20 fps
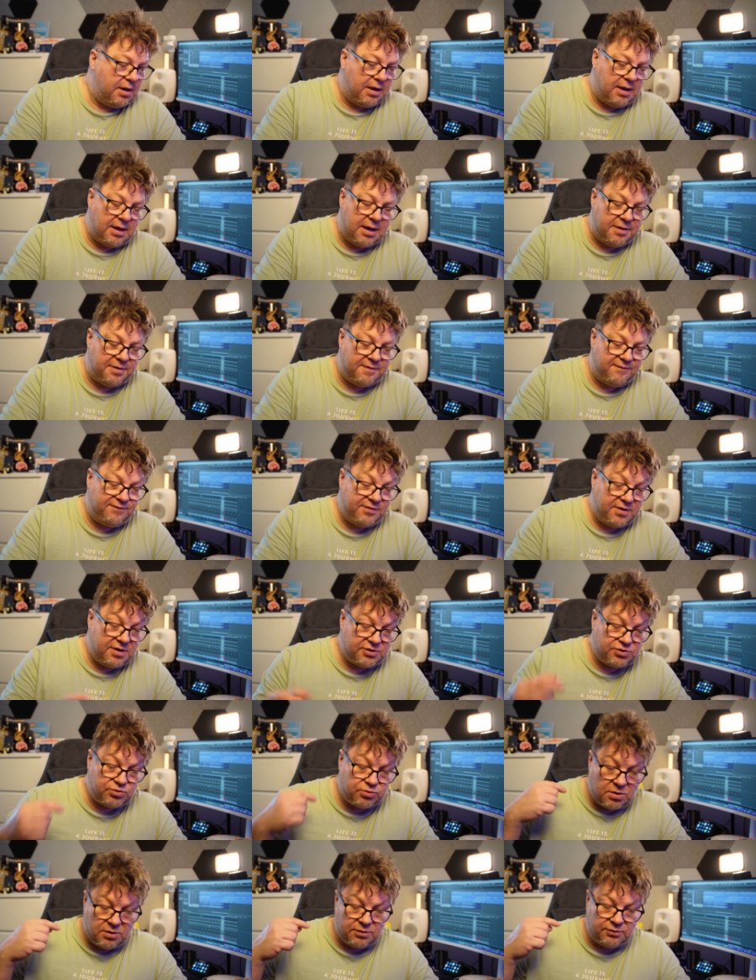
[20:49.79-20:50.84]
The
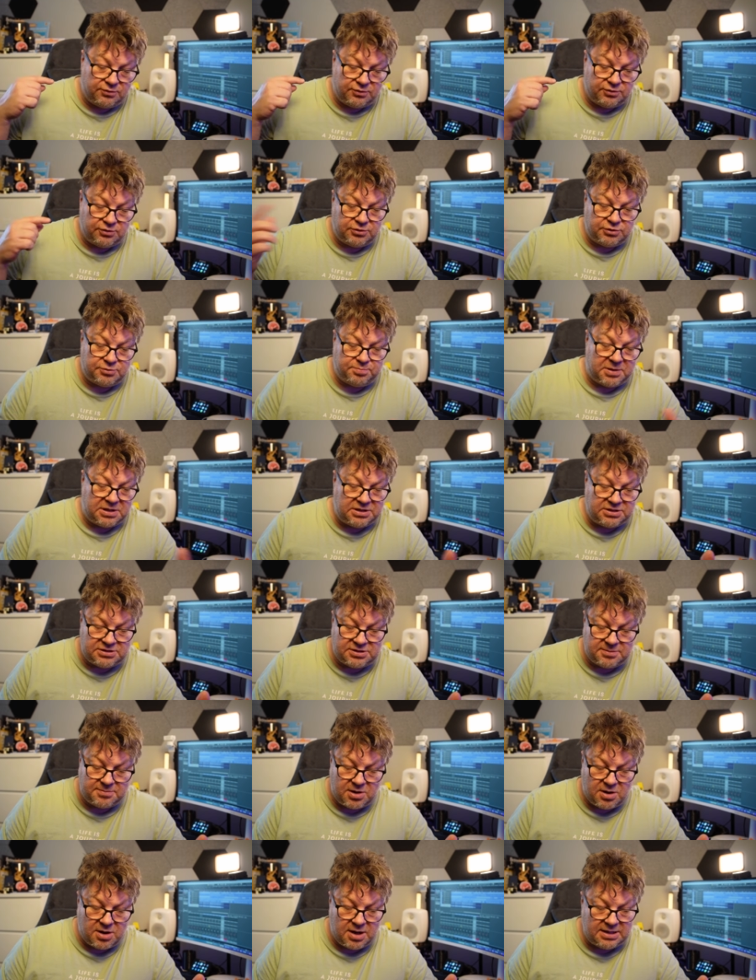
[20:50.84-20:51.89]
first one springs
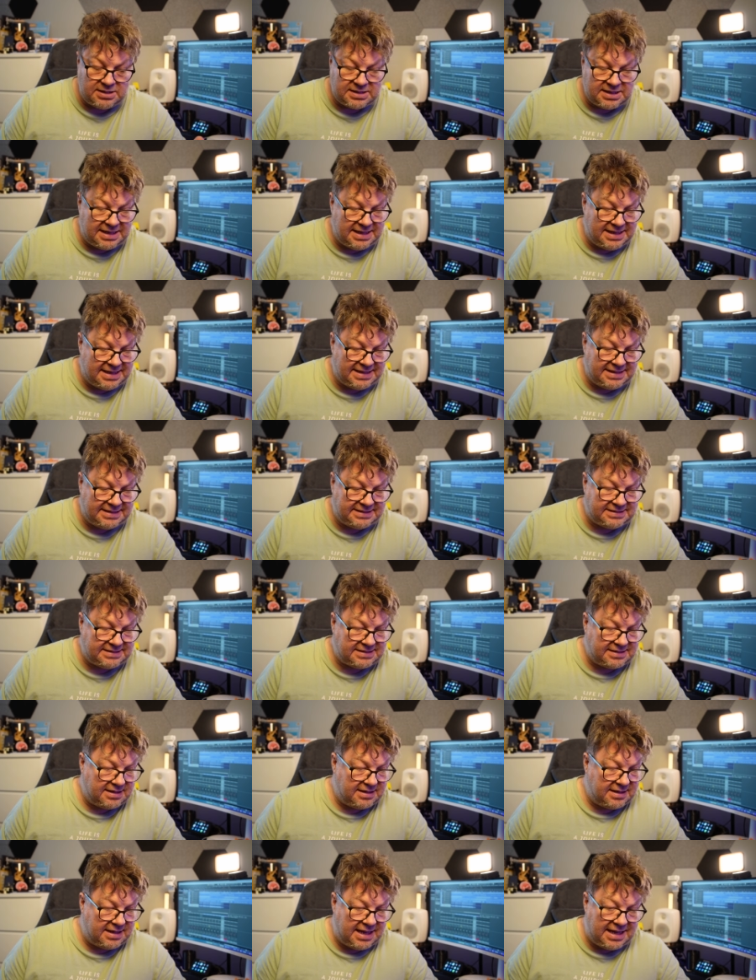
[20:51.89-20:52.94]
to mind is
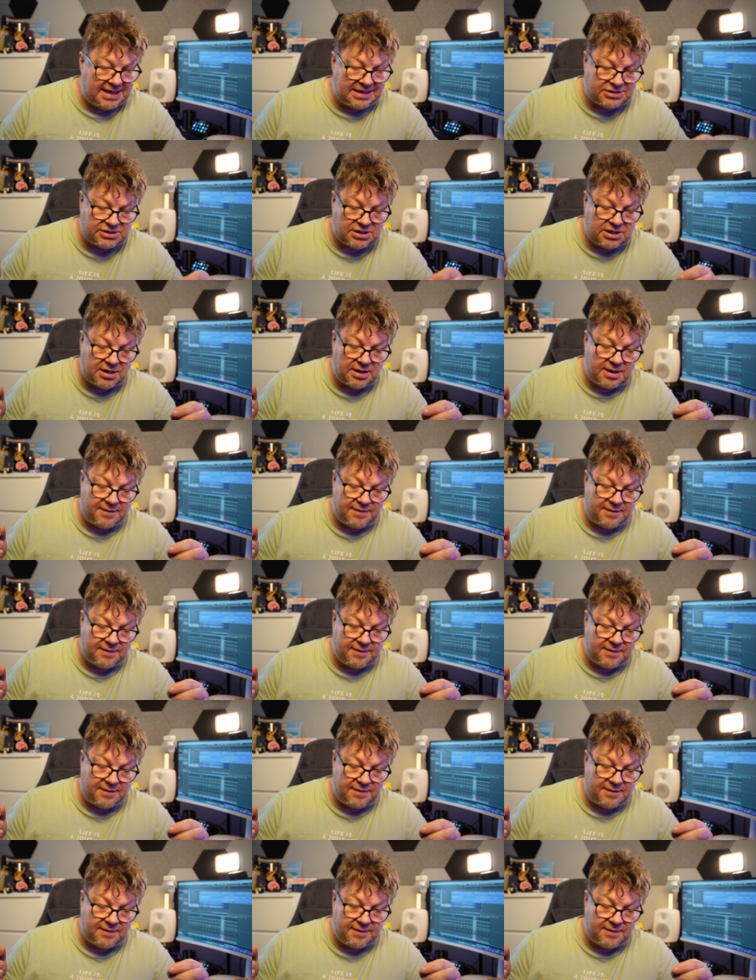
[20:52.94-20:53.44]
it's